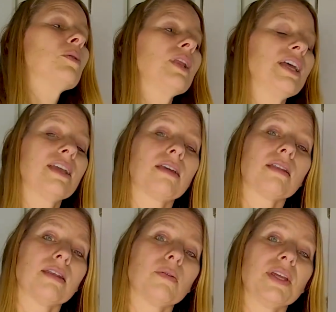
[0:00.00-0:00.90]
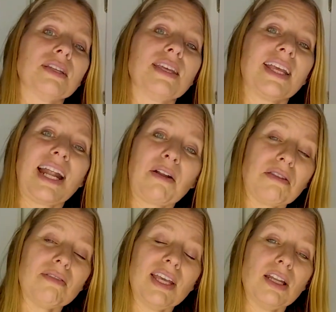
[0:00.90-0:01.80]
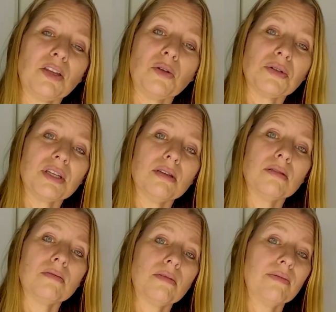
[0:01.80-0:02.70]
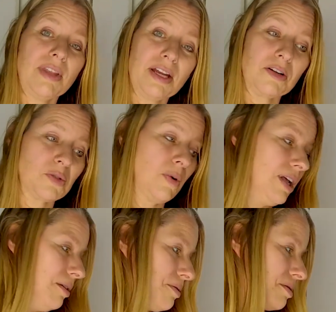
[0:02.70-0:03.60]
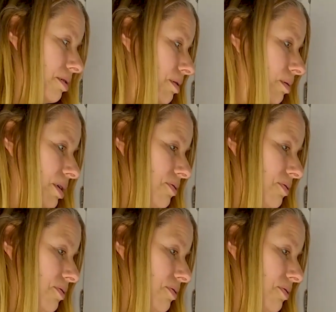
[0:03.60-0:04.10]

like that we can take it out of the van and use it there as well, so it's